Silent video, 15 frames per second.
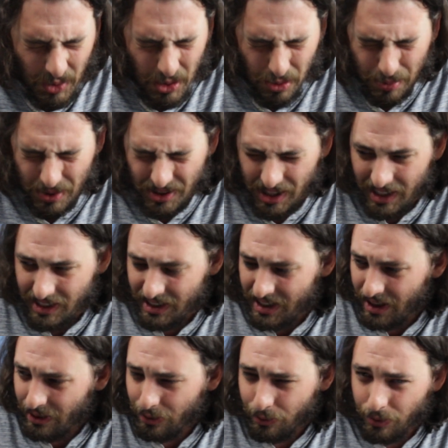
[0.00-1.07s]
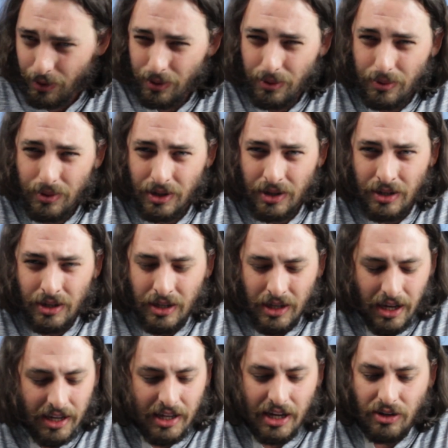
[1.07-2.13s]
Who put that together? Rogue?
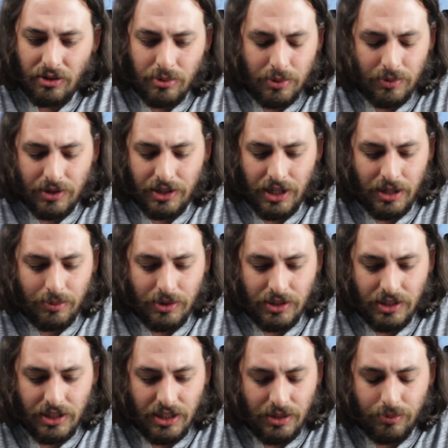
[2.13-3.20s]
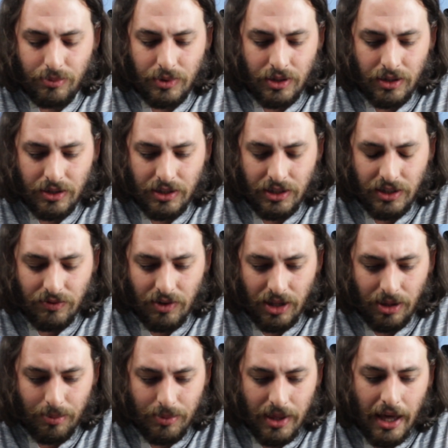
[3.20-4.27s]
I can't remember the name of the team that
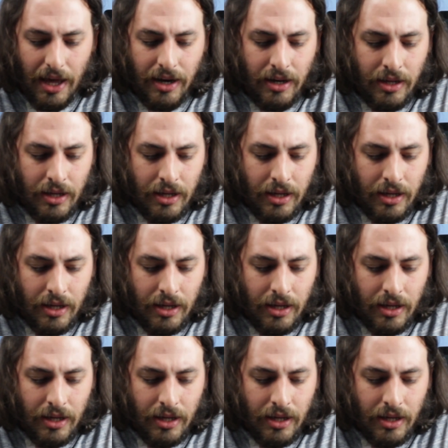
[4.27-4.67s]
developed that.